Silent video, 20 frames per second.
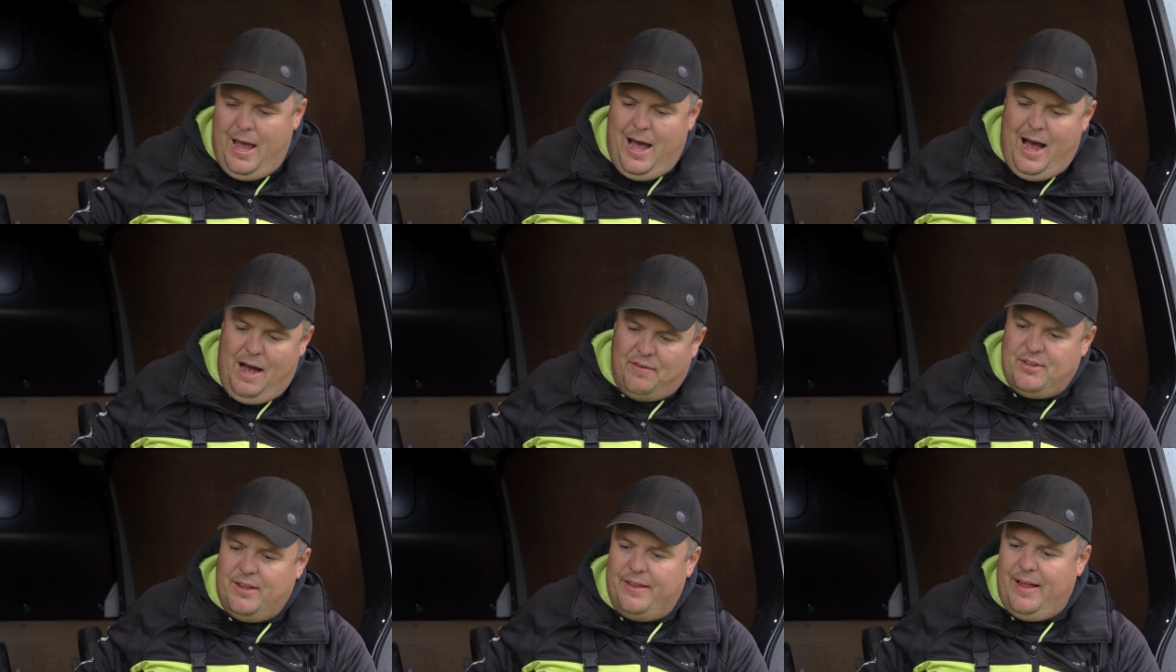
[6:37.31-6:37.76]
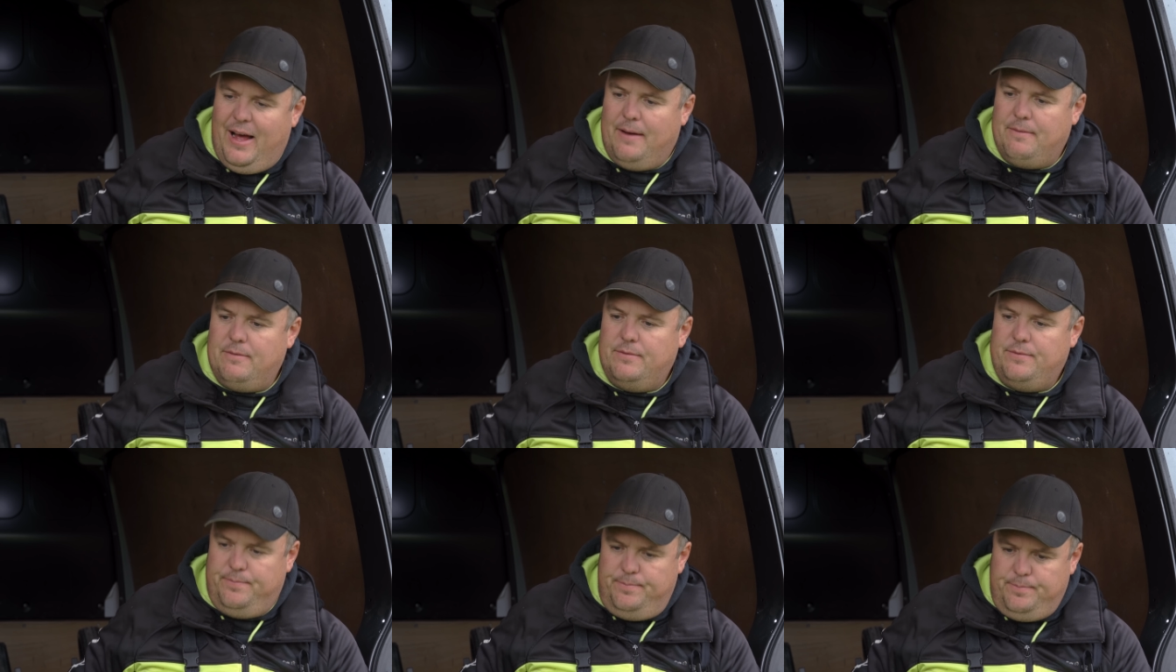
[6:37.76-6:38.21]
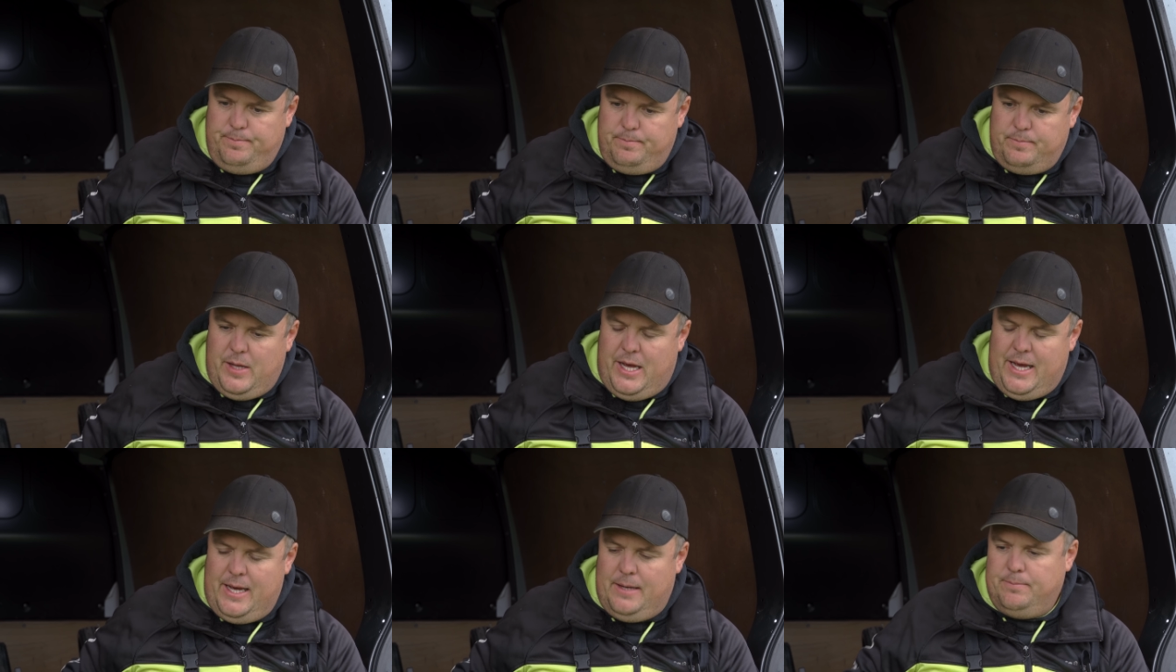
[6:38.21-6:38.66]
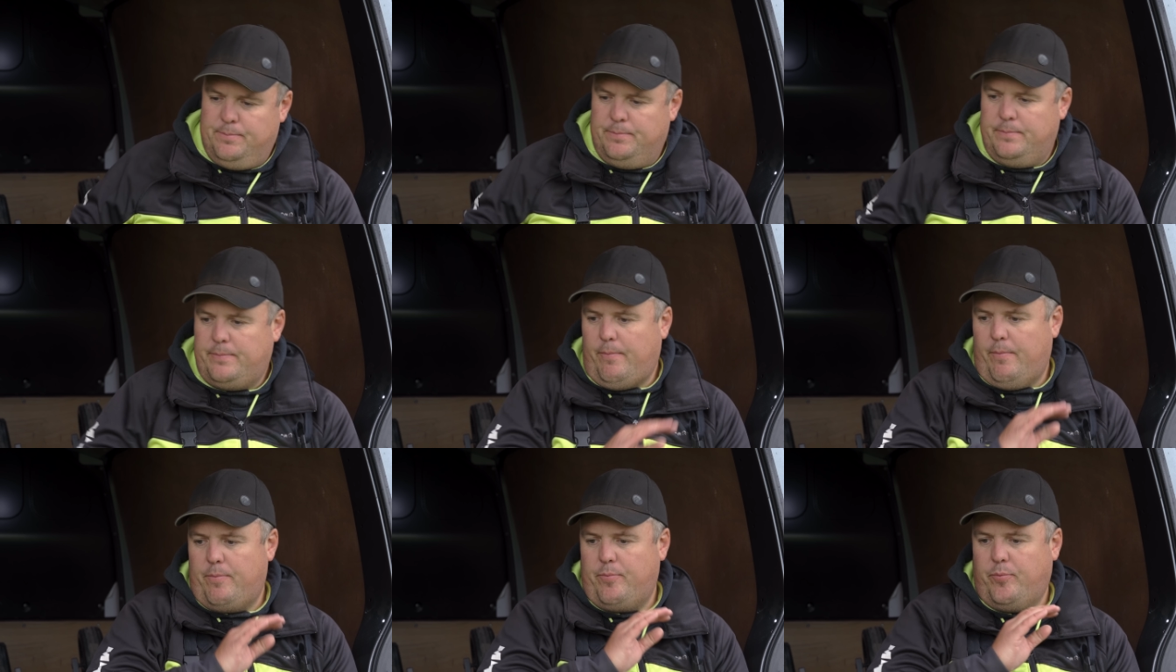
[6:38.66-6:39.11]
After that, um,
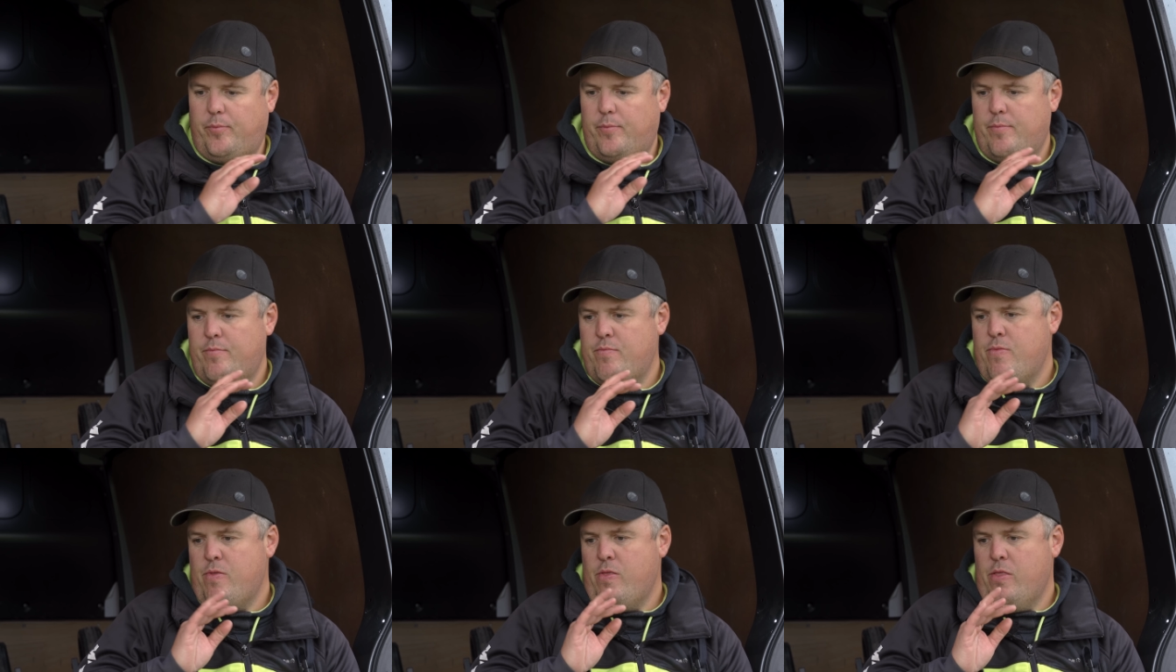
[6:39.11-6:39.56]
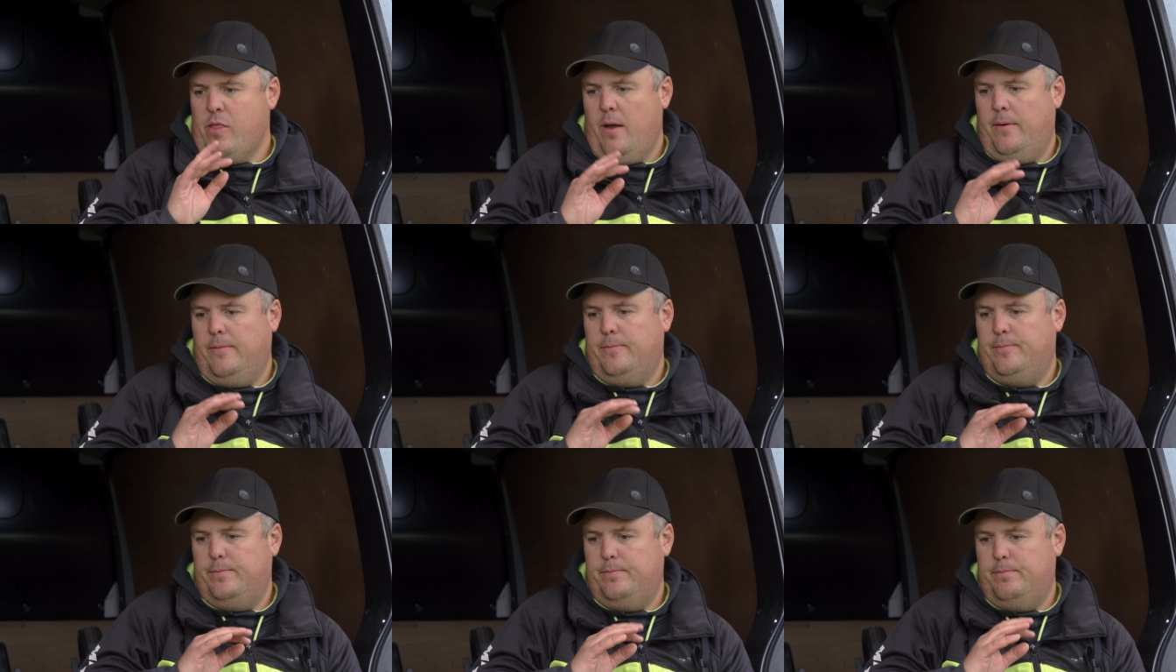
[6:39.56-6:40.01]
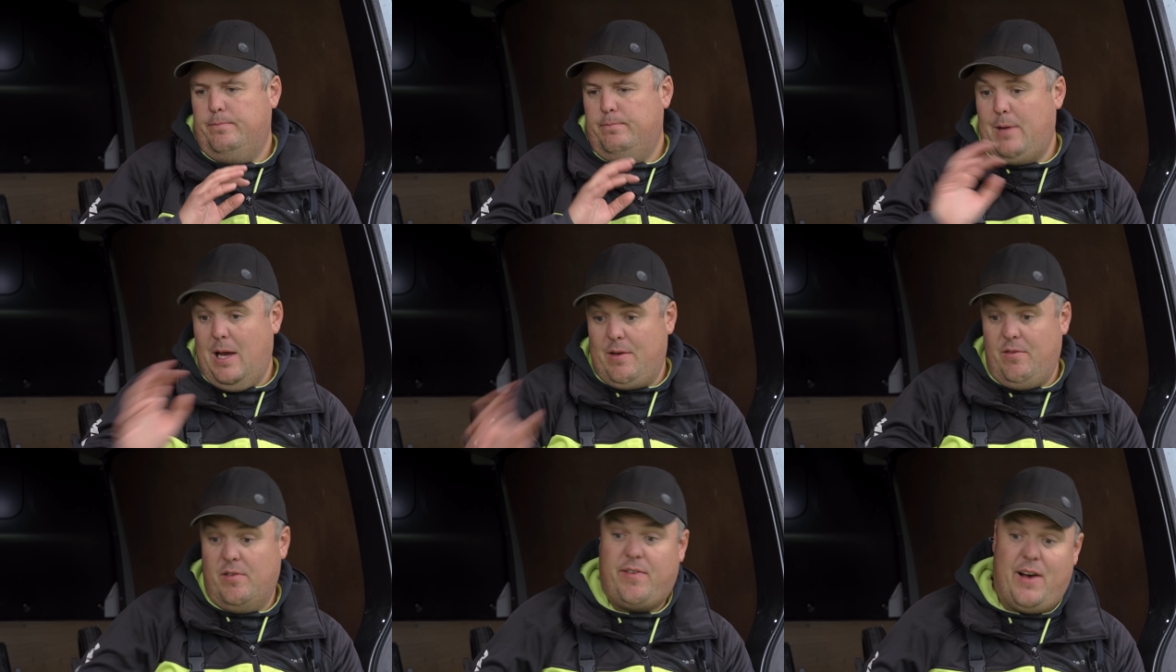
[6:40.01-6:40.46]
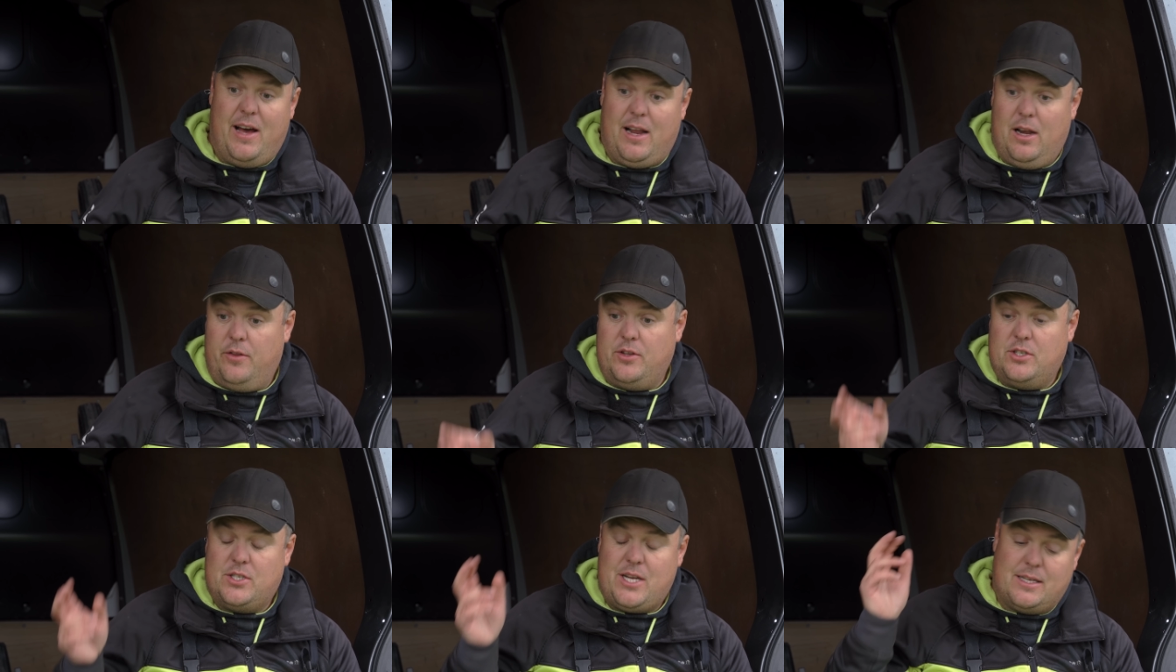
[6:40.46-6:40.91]
made the
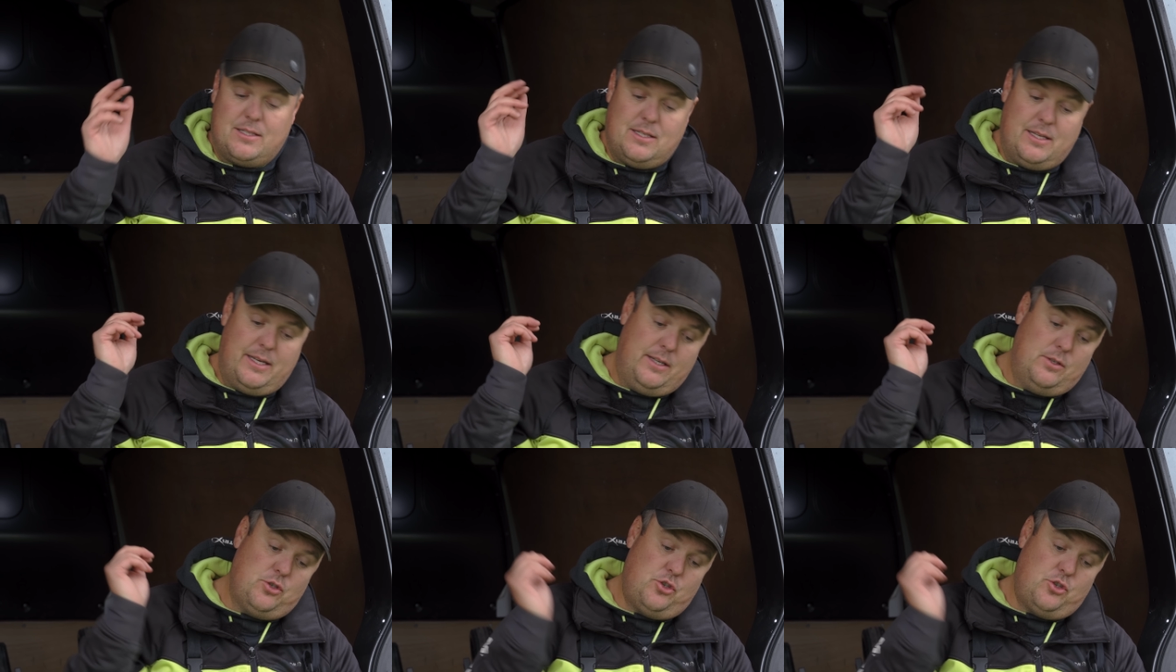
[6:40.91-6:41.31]
final on the Saturday.